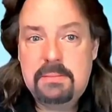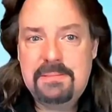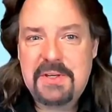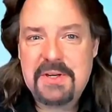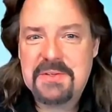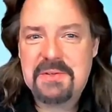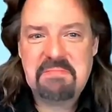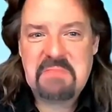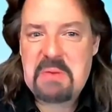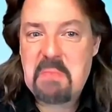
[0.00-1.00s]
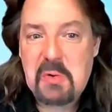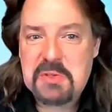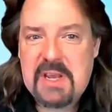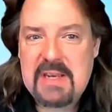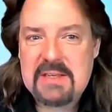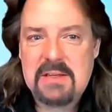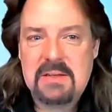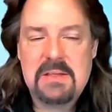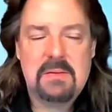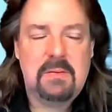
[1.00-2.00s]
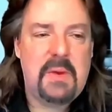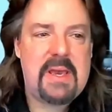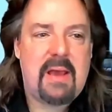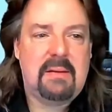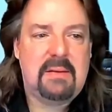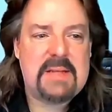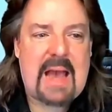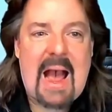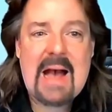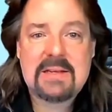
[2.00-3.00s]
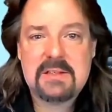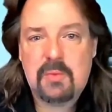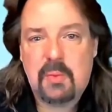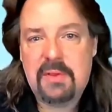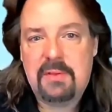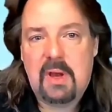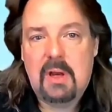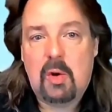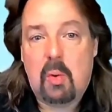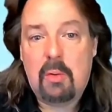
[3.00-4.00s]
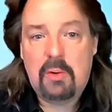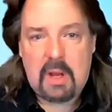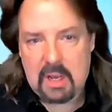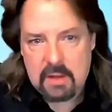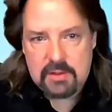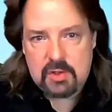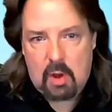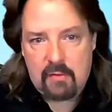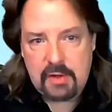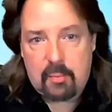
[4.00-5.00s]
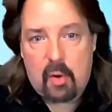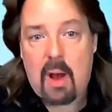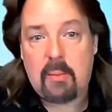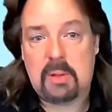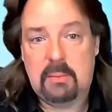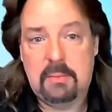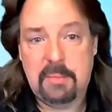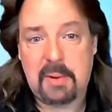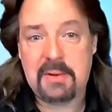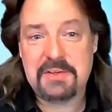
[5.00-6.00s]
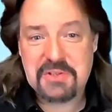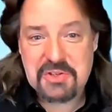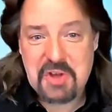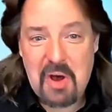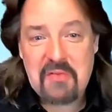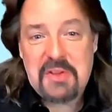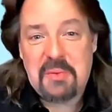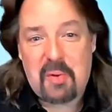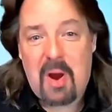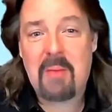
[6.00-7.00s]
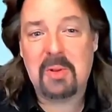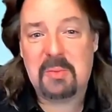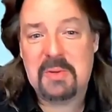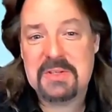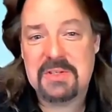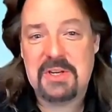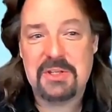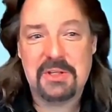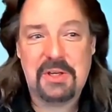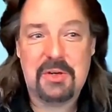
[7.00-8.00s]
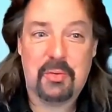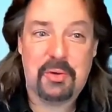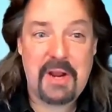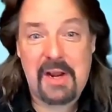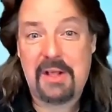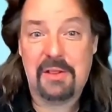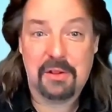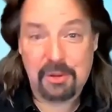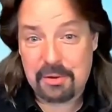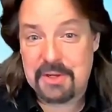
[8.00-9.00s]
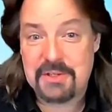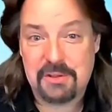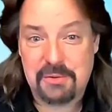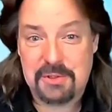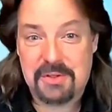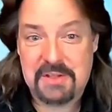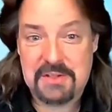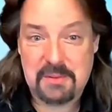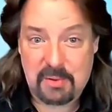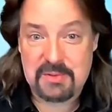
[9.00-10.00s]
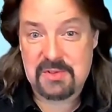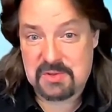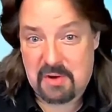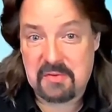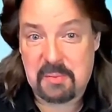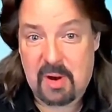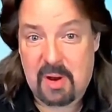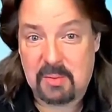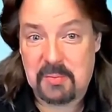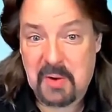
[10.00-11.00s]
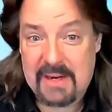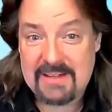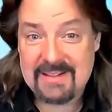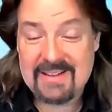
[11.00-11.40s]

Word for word: Because in most cases, we get tasked with, quote, solving a problem, but solving the problem is essentially creating the learning solution that's supposed to solve the problem, right?